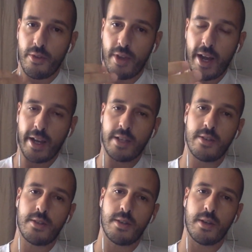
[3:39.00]

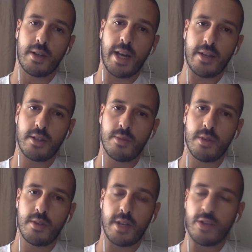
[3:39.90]
targets
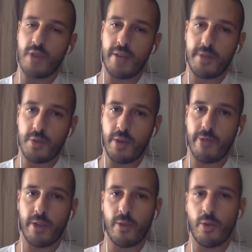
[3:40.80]
customers and drives
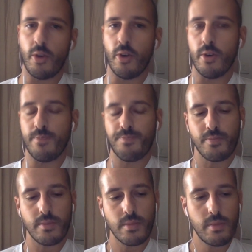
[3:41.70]
traffic to your
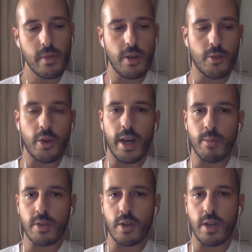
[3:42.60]

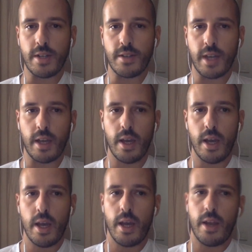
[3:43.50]
Amazon listing.
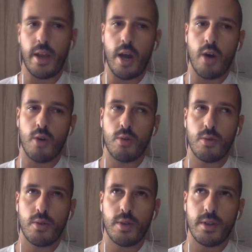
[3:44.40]
Now,
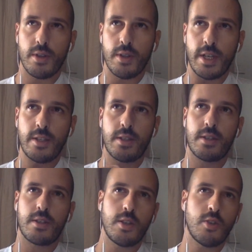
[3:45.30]

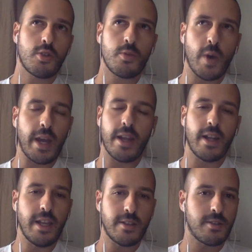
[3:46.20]
this you should wait at
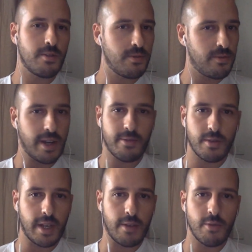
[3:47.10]
least 5 to
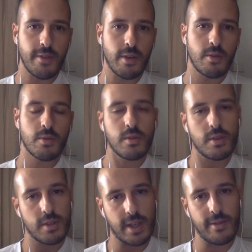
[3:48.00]
10 reviews,
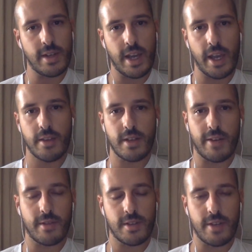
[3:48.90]
7 days.
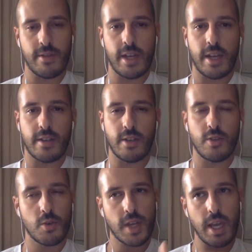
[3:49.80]
After 7 days, and you
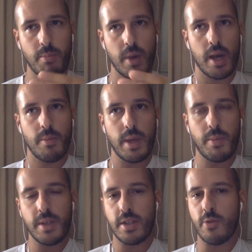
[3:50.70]
should keep
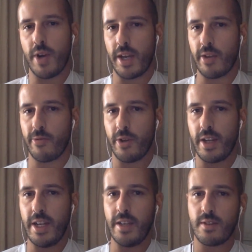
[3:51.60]
PPC running for
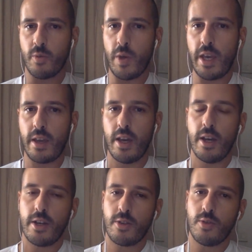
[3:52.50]
at least a week
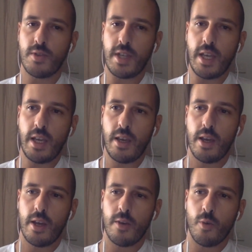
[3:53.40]
to see
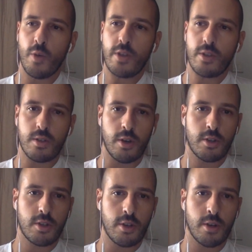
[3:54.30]
which
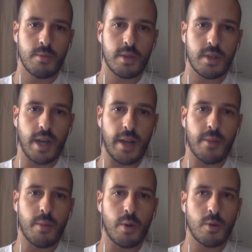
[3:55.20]
search terms are the
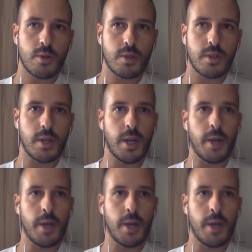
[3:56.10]
most